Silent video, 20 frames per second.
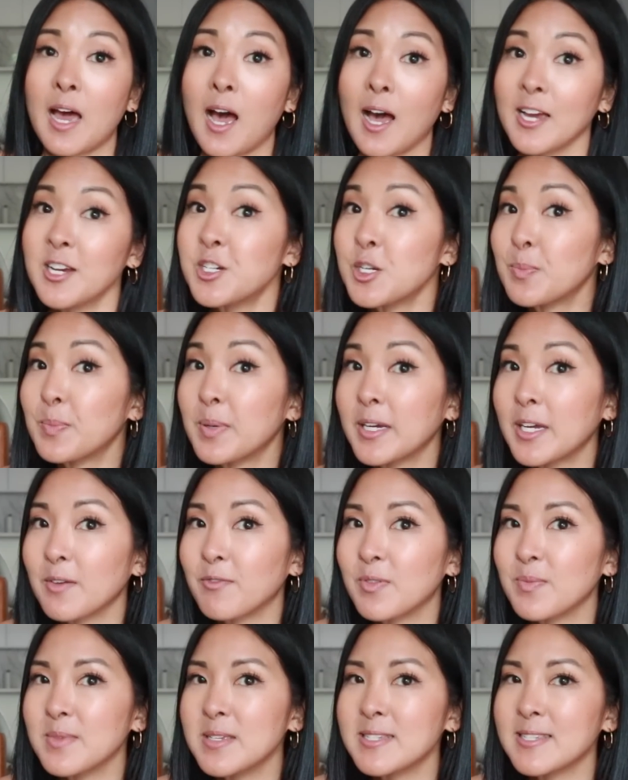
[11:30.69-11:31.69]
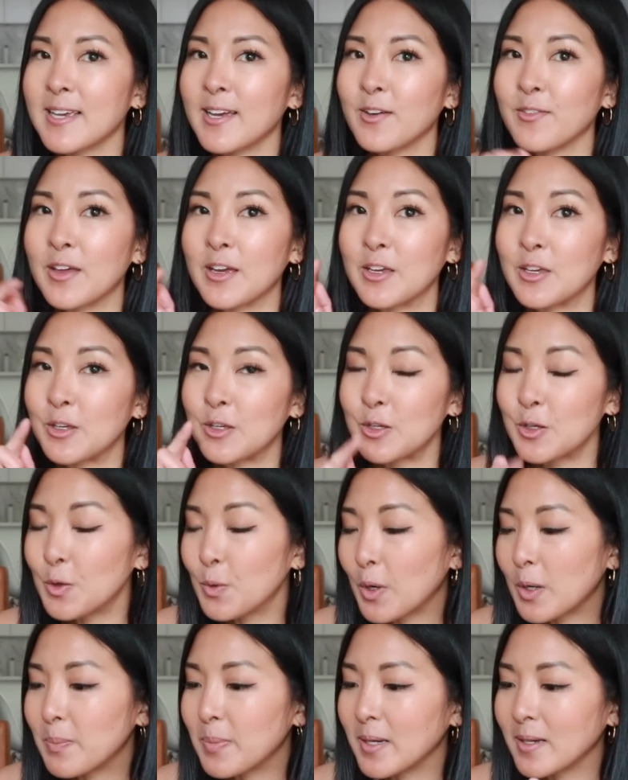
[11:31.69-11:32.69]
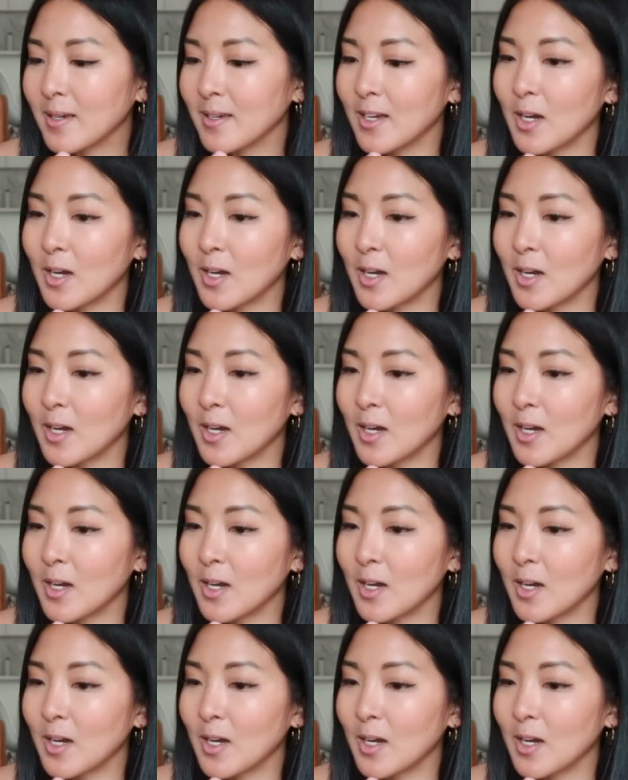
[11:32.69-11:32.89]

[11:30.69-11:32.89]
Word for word: I should pick up from the sale that you are picking